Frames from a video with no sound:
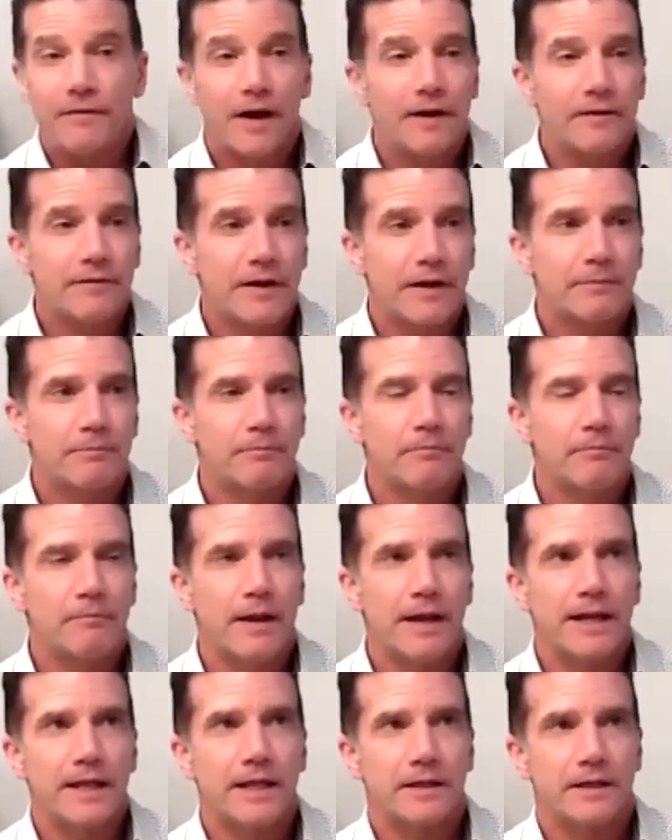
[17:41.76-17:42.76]
I've had
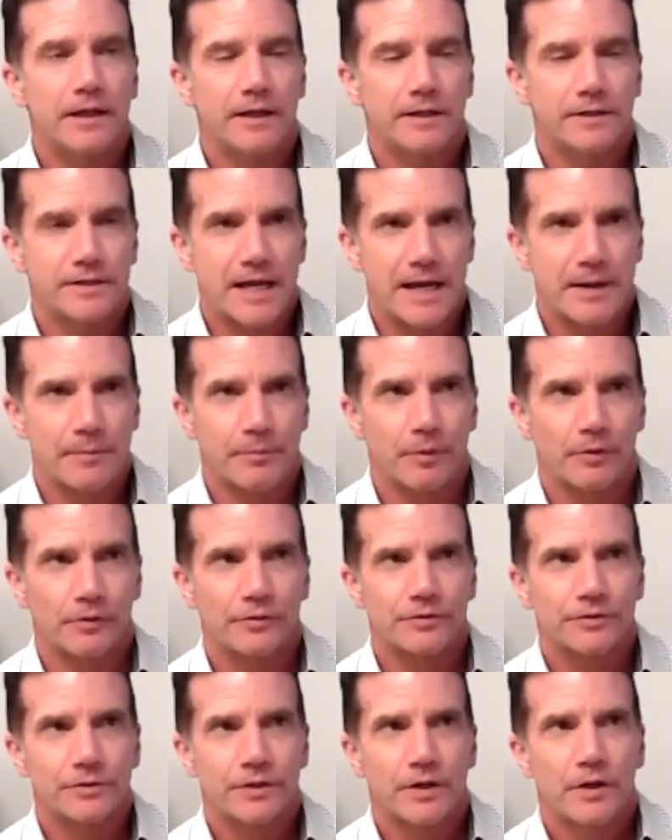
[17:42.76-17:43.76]
many
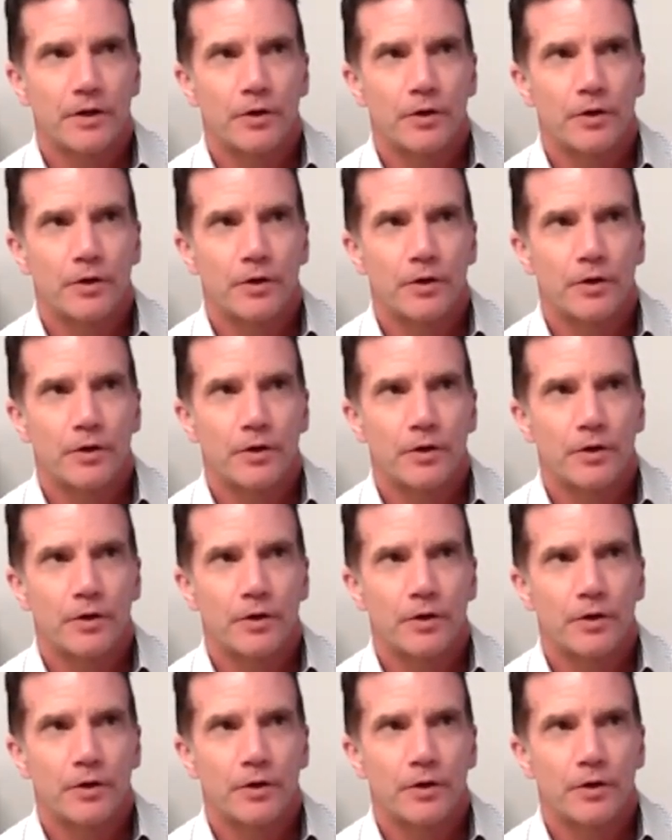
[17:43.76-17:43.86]
examples